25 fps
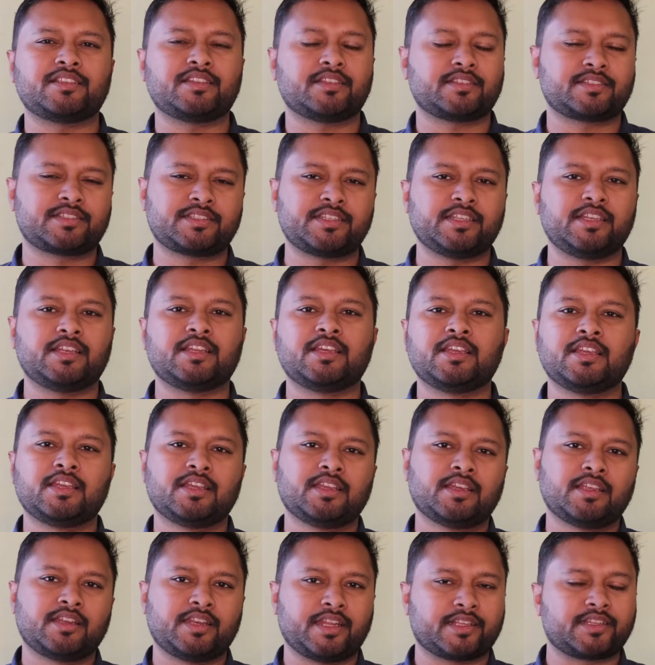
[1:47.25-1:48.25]
still,
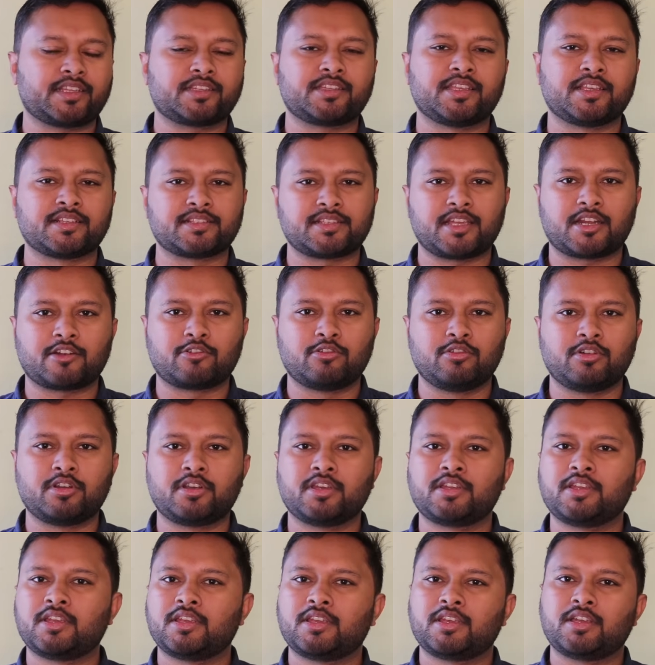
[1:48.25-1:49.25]
like, the things are good.